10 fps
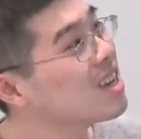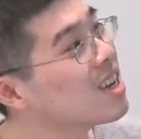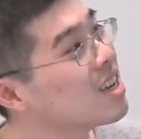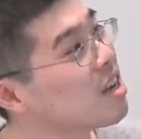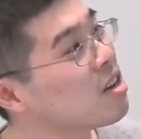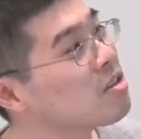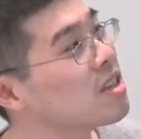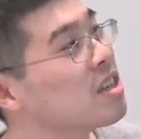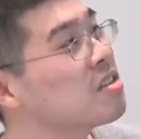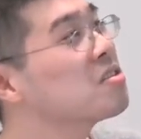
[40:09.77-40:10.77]
Yeah, also
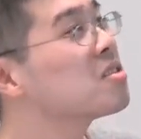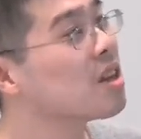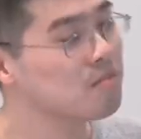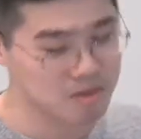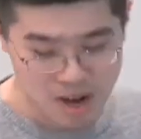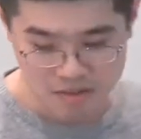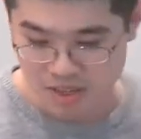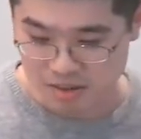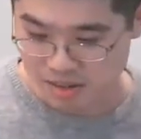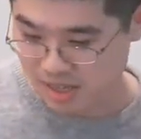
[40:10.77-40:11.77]
they use some um, graph
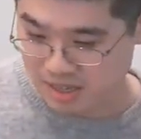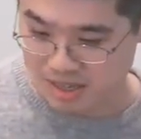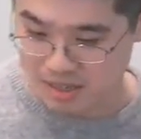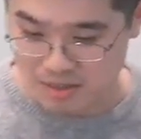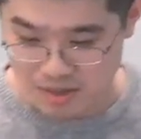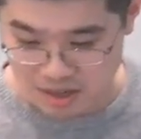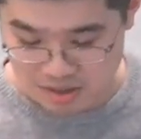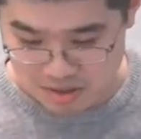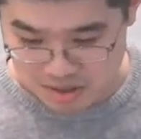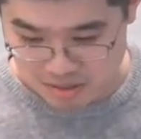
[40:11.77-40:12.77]
theory. That's very
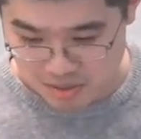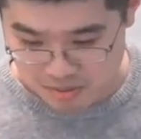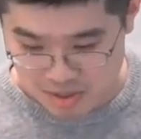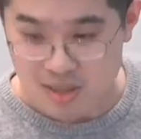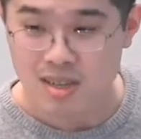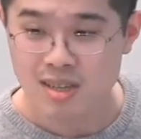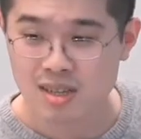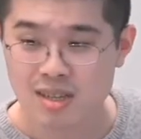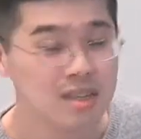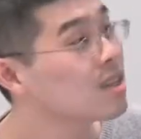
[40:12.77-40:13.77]
interesting.
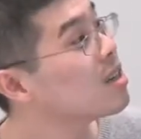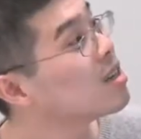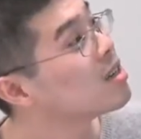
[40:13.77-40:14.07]
Uh,